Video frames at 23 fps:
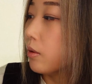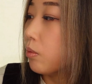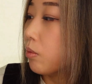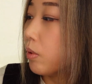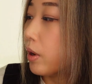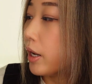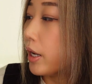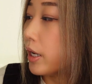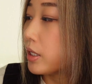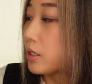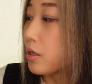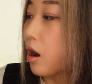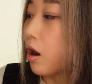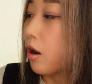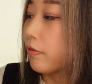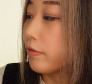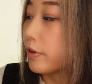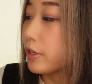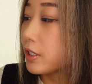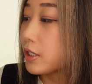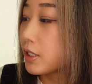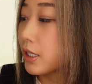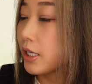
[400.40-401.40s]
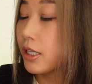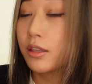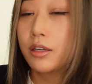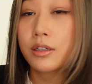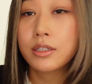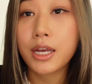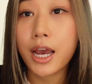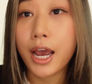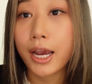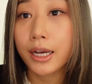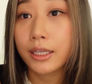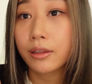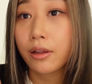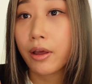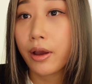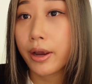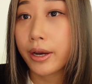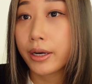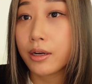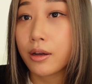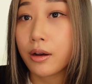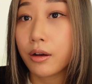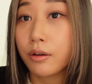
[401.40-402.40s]
was obviously the
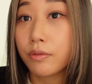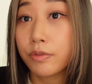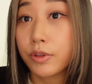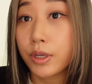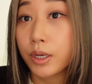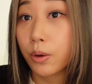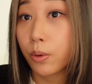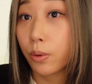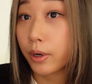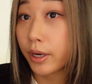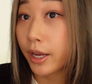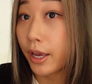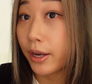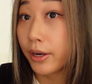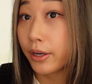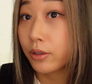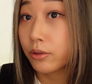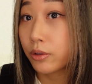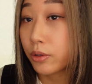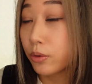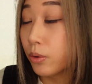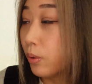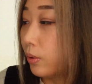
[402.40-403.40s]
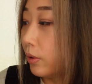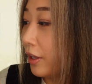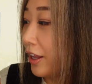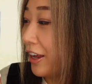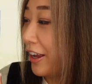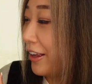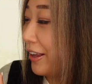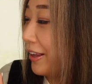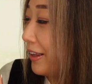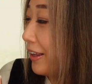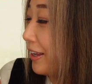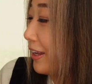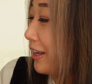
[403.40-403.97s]
tagline of the organic granola.